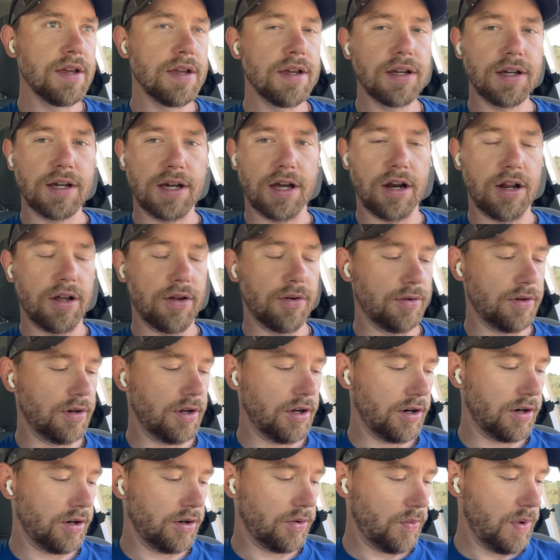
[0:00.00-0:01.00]
got out
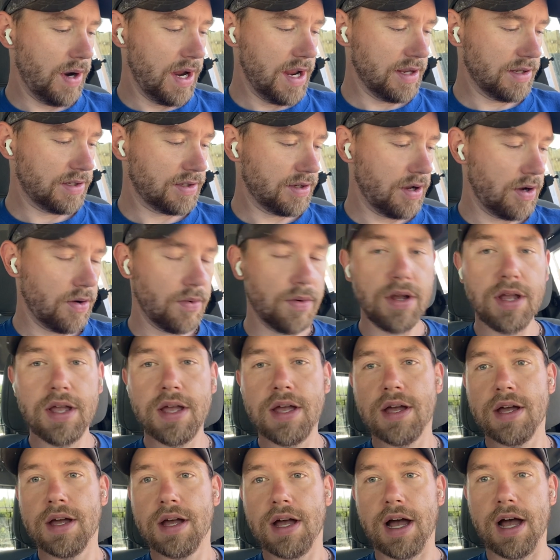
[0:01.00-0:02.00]
on the way. So
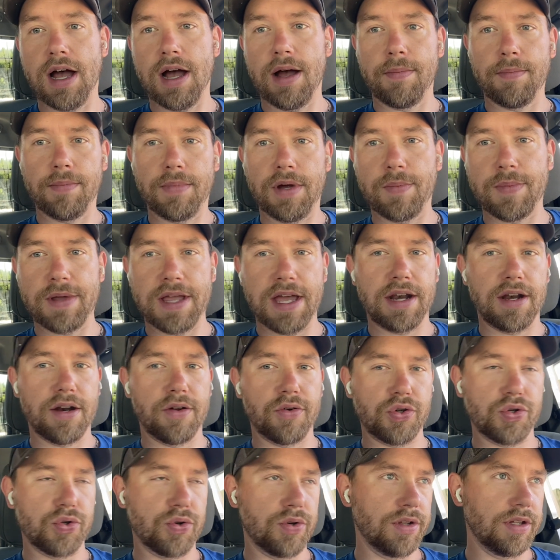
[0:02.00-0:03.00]
um, I'll be heading
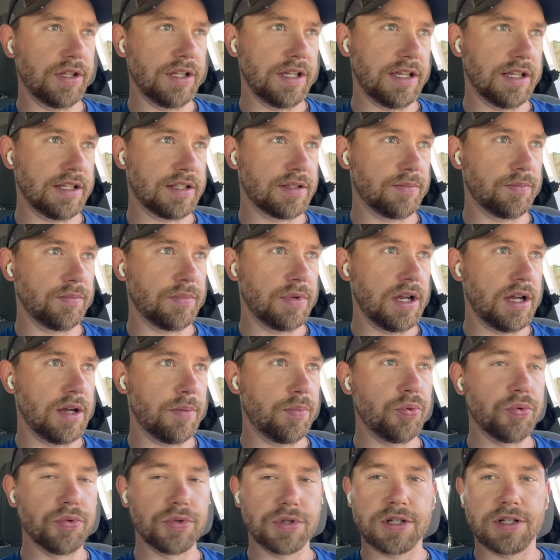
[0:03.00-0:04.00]
out shortly, get some uh,
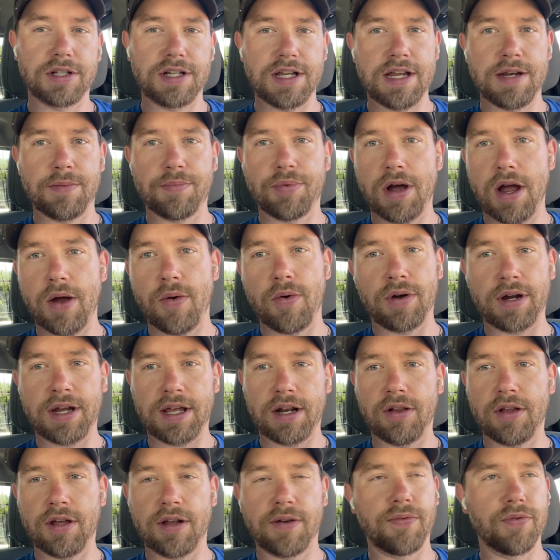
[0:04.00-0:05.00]
pools cleaned. Probably won't
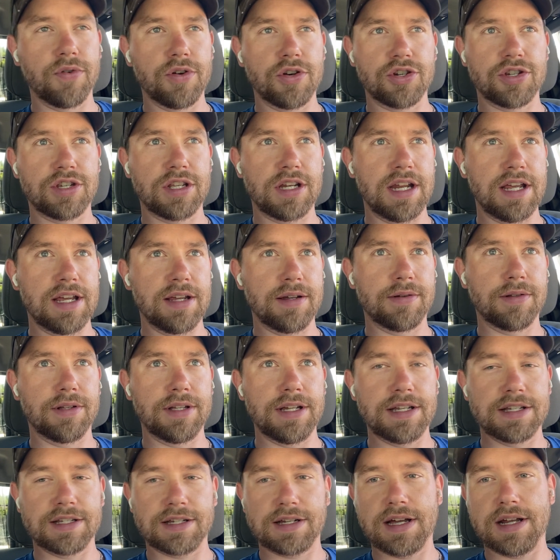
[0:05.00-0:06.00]
get a lot of footage today.
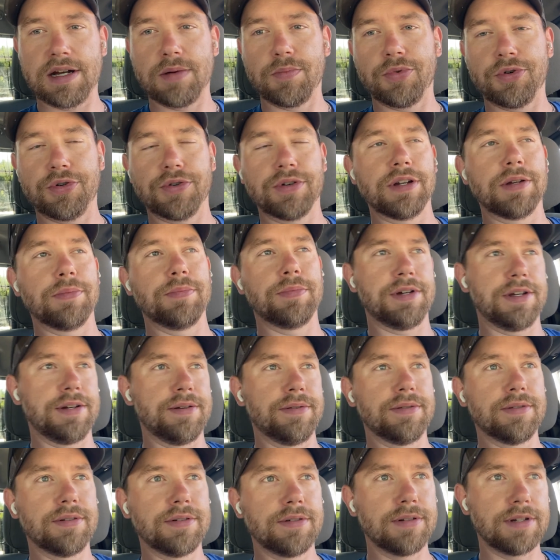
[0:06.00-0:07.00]
Cleans are kind of boring, but
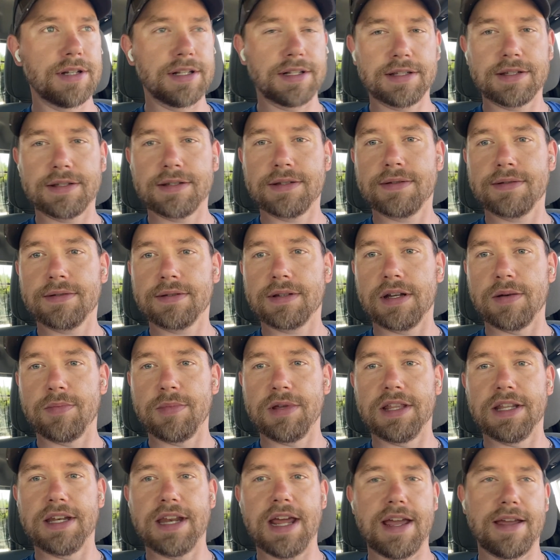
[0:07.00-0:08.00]
that's going to
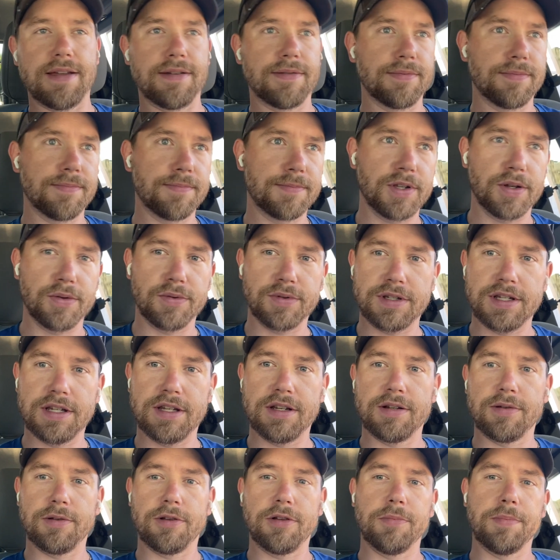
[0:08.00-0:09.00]
be the day. So we'll see
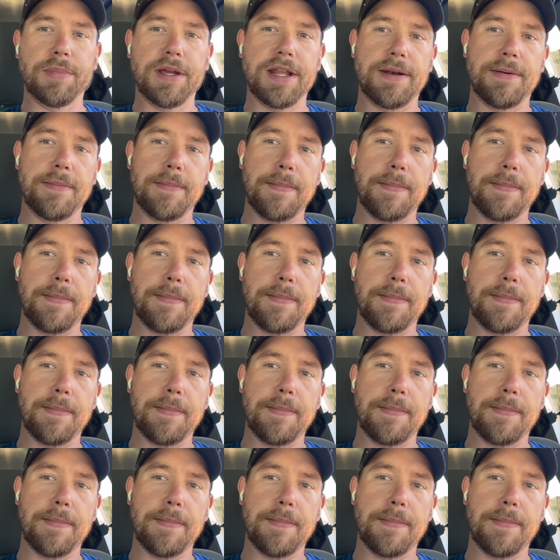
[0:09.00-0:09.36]
you in a little bit.